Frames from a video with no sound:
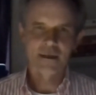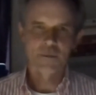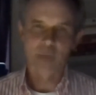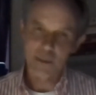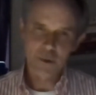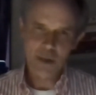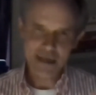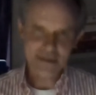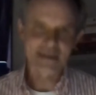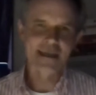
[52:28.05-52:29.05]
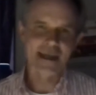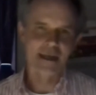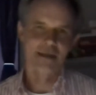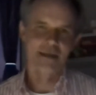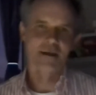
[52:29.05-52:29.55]
maybe you actually get
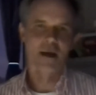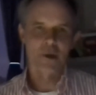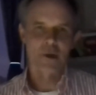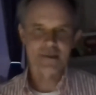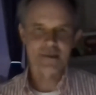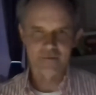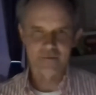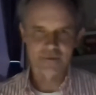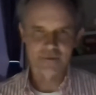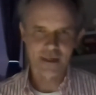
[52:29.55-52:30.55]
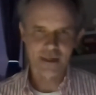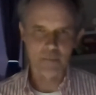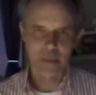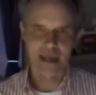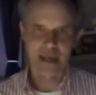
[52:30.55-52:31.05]
a, a positive
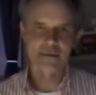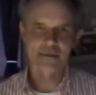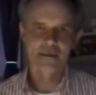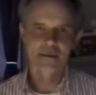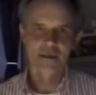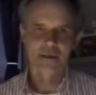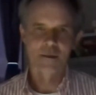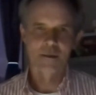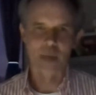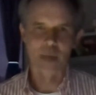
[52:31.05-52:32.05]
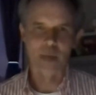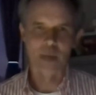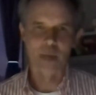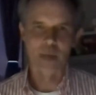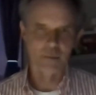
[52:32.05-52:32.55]
impact by
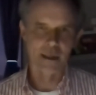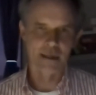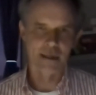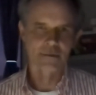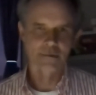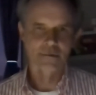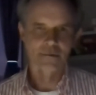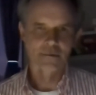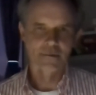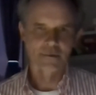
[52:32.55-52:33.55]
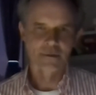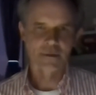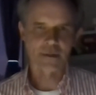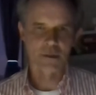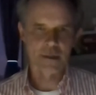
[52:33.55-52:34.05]
lowering the bar.
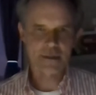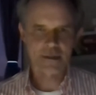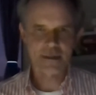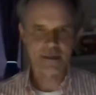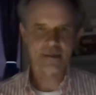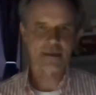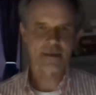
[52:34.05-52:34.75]
So this this possibly, is